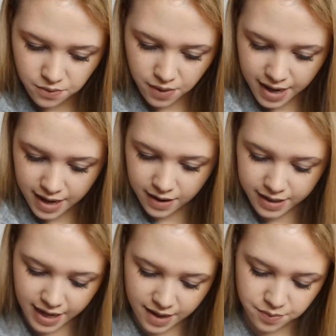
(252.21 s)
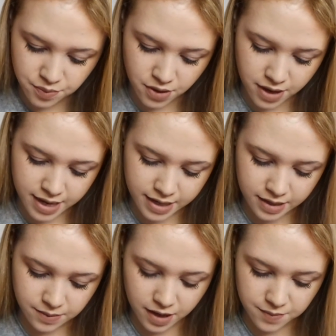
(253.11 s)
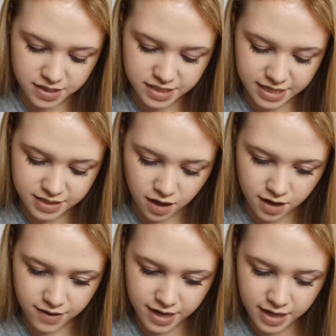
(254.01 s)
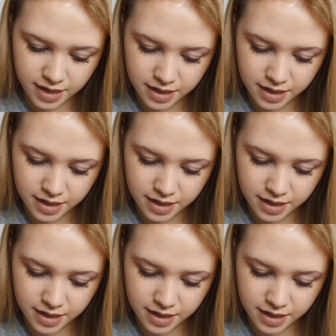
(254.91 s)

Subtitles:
where I kept putting like my Dear Diary,